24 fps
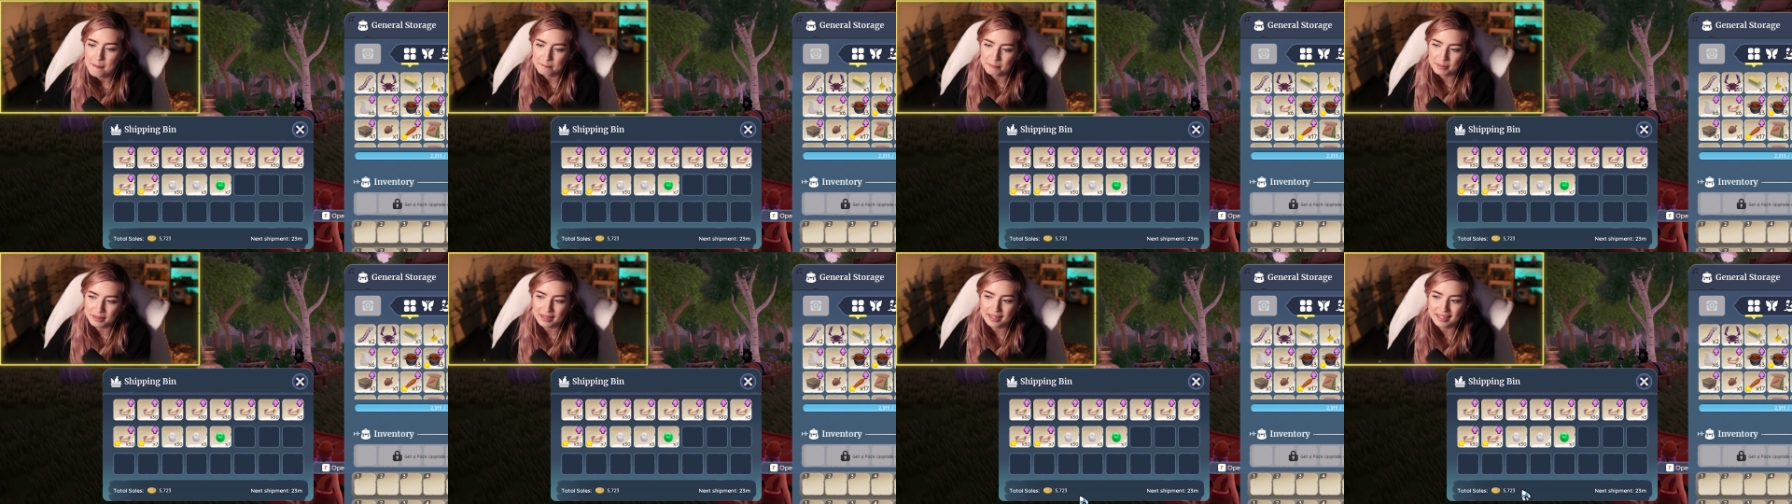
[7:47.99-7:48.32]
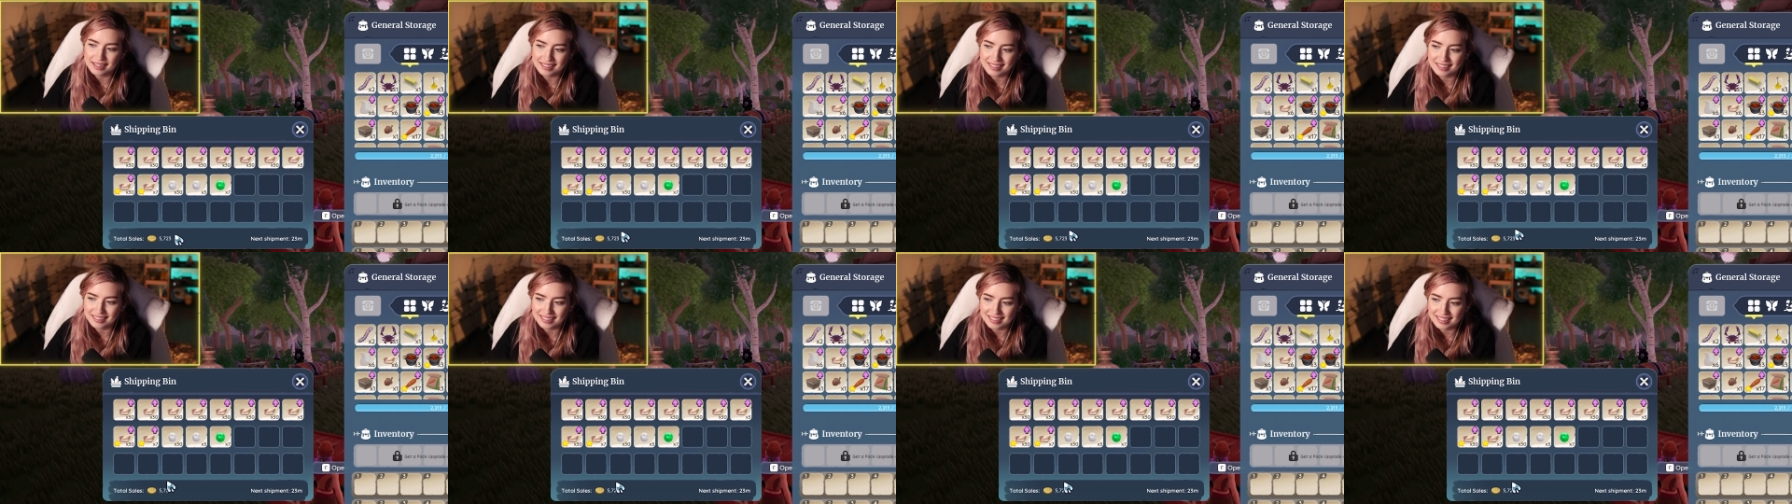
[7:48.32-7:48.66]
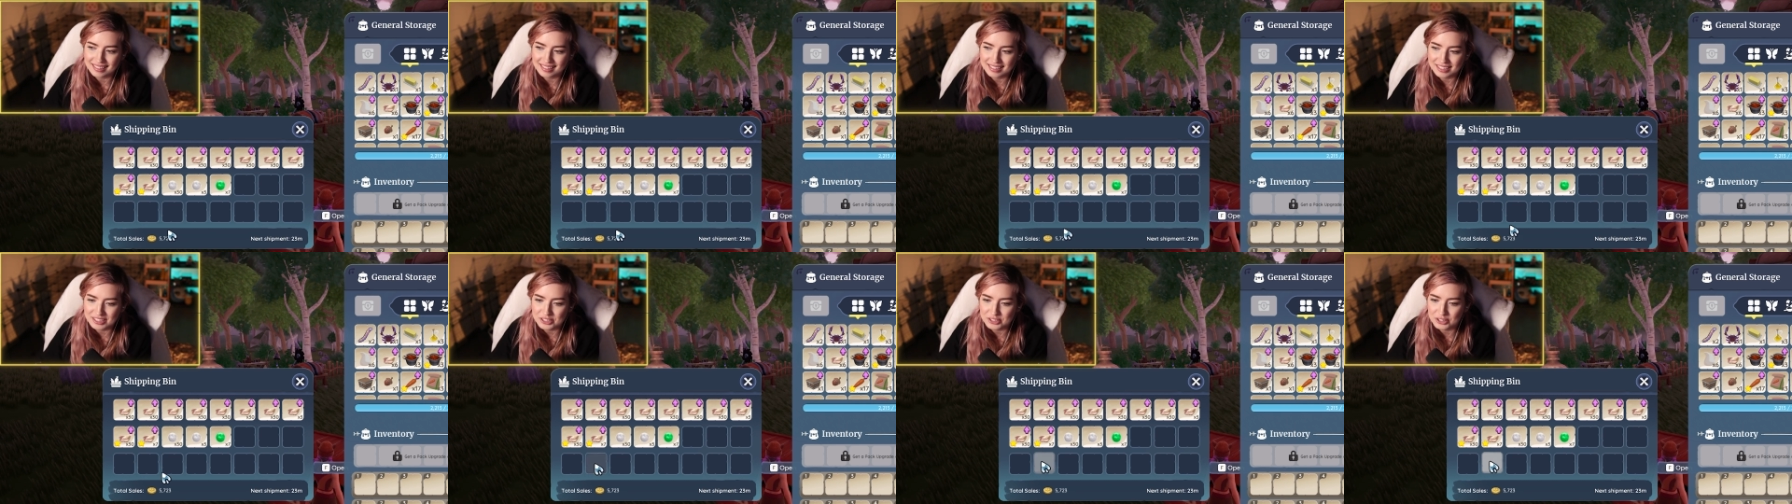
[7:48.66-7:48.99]
But
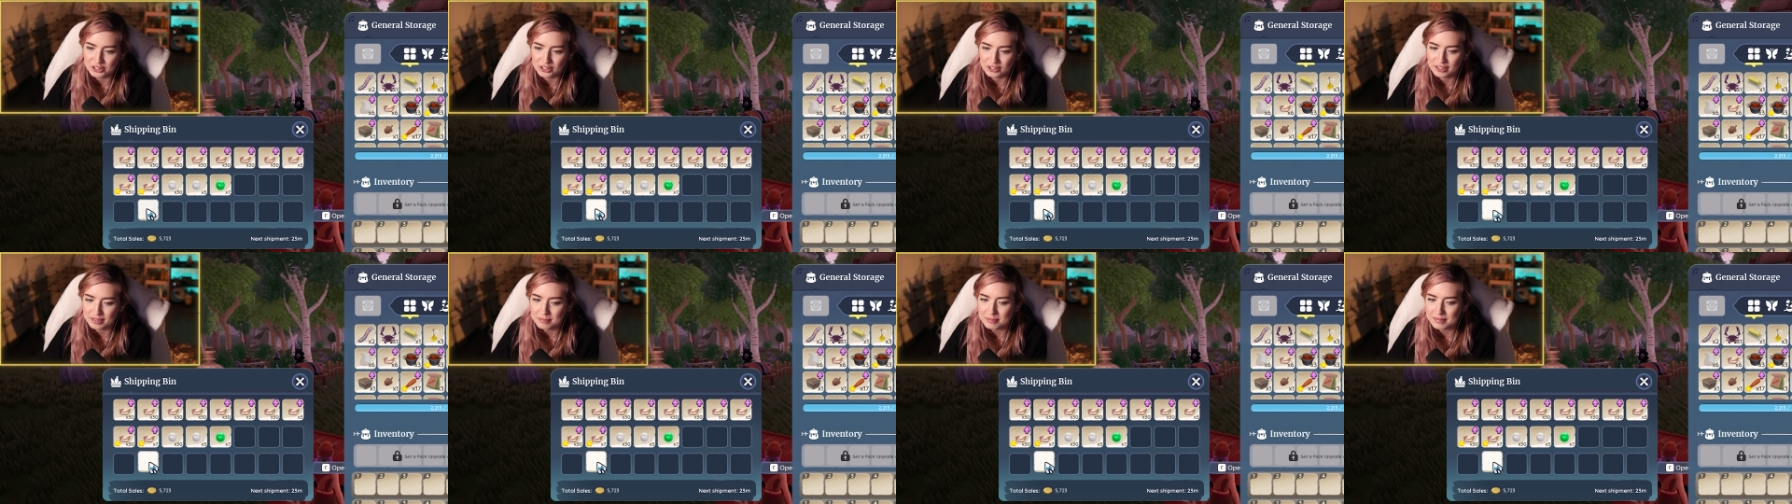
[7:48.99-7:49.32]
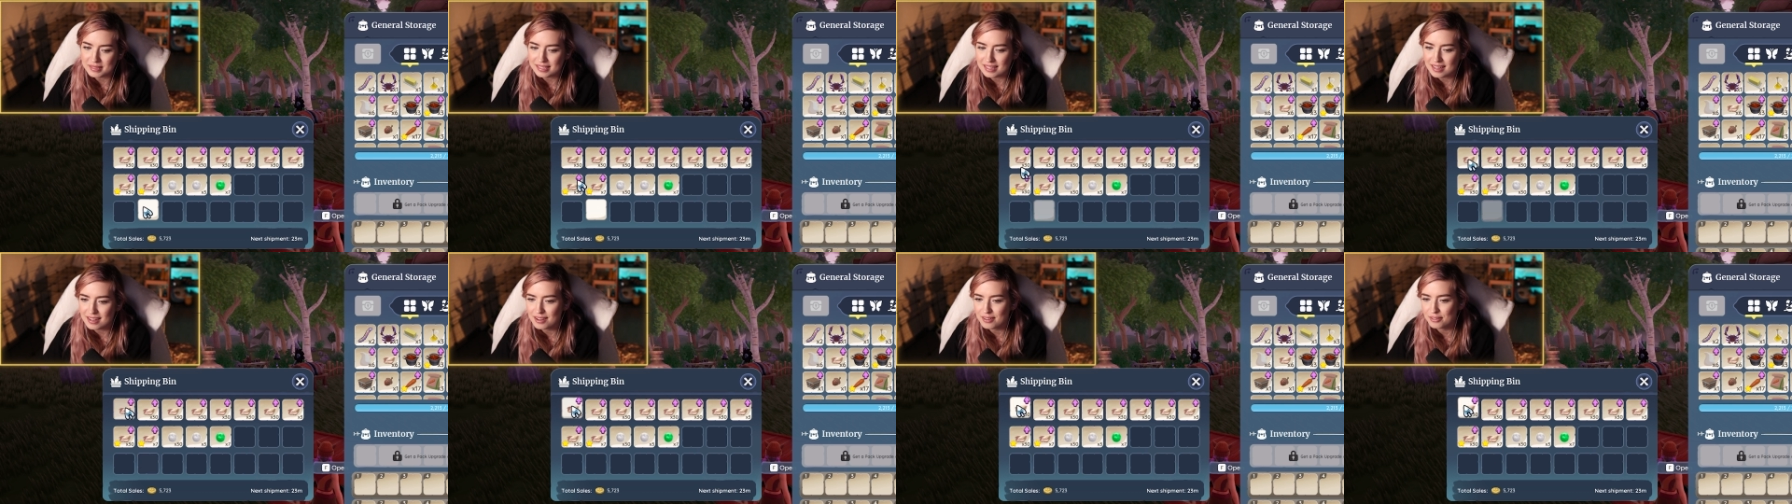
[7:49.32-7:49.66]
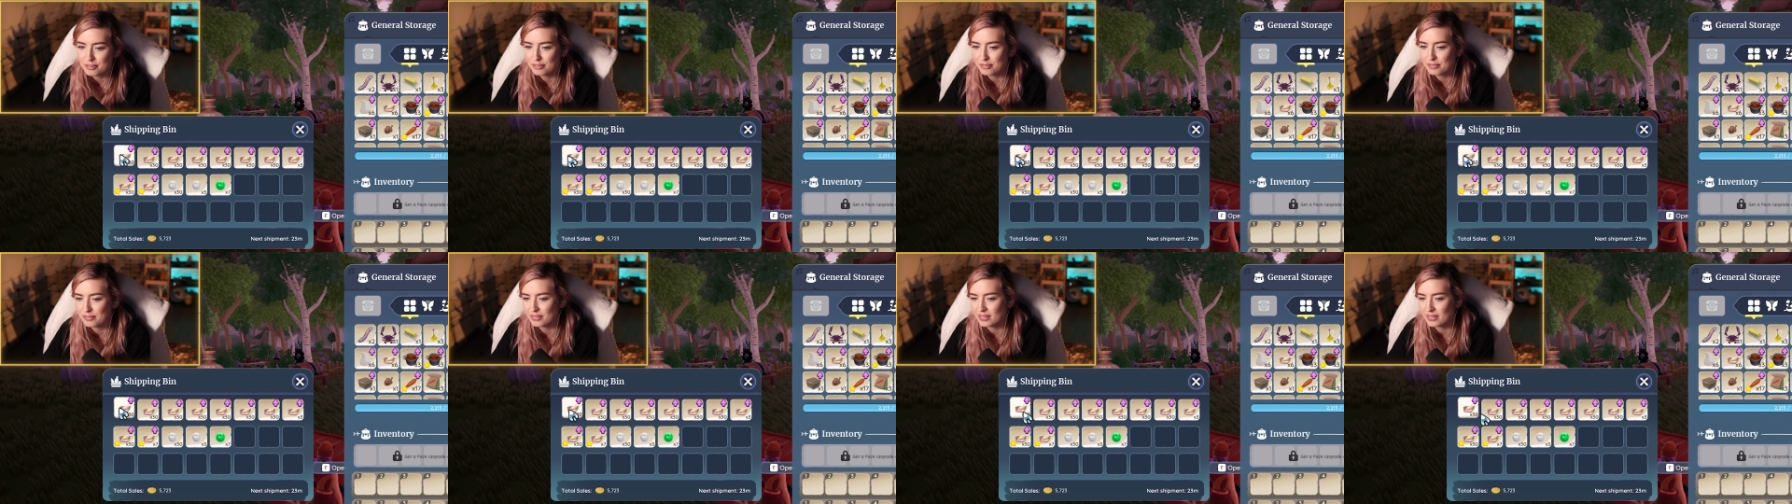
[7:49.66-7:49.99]
in terms
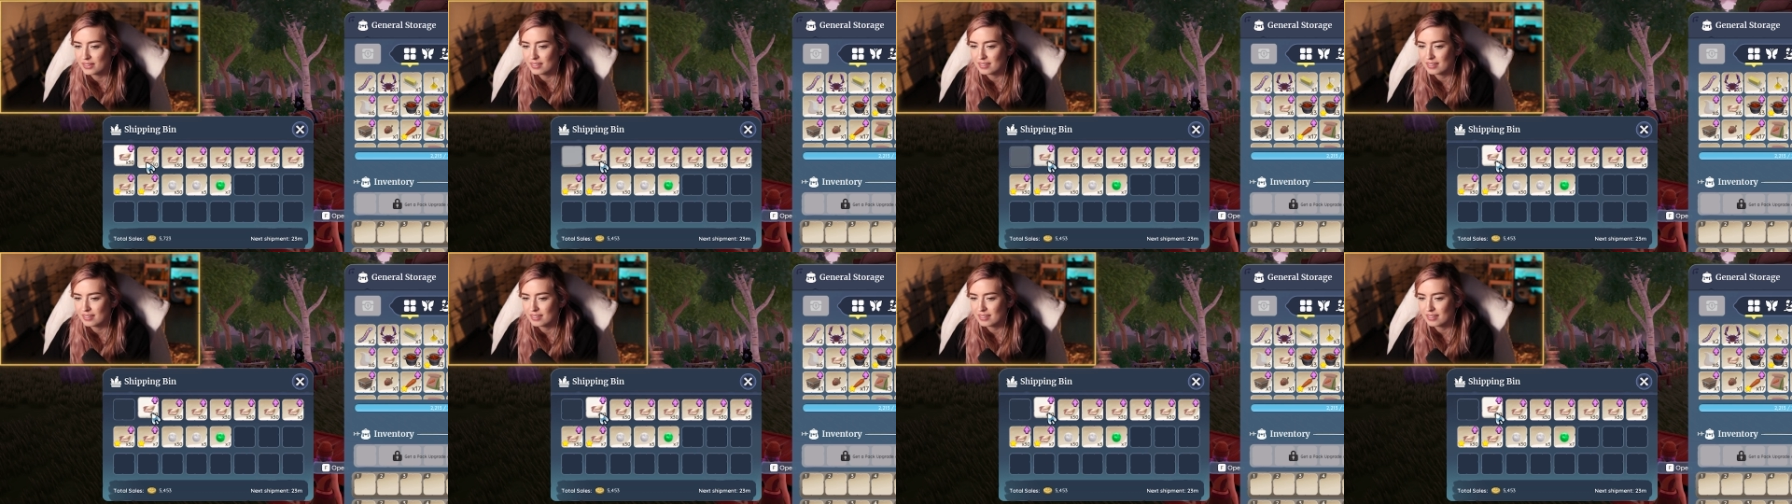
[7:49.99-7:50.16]
of